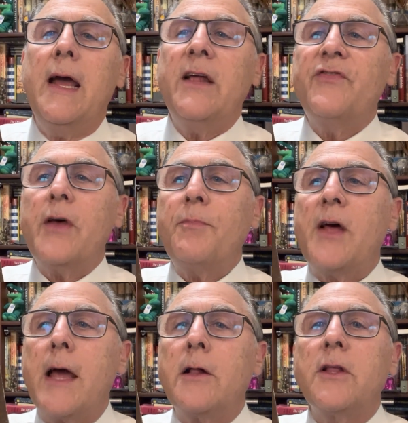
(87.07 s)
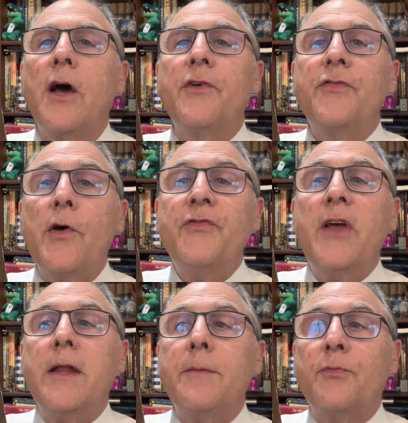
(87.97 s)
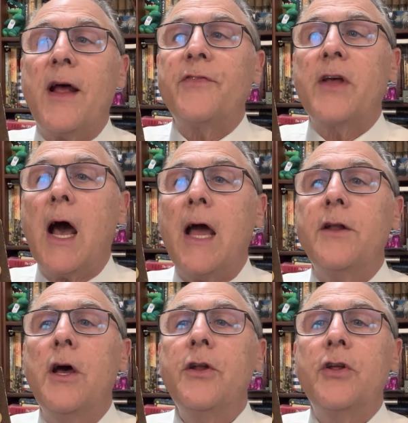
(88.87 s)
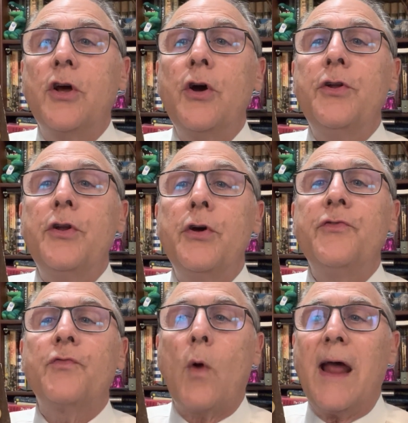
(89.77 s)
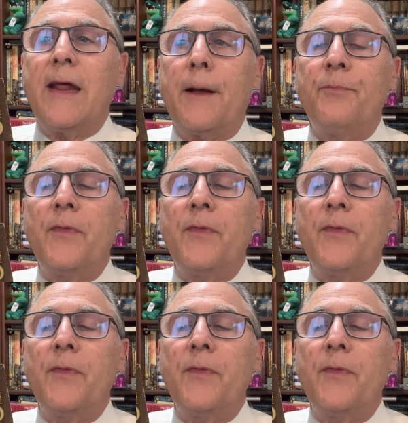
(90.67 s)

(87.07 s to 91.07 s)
It's subtitled An Associated Press Guide to Good News Writing.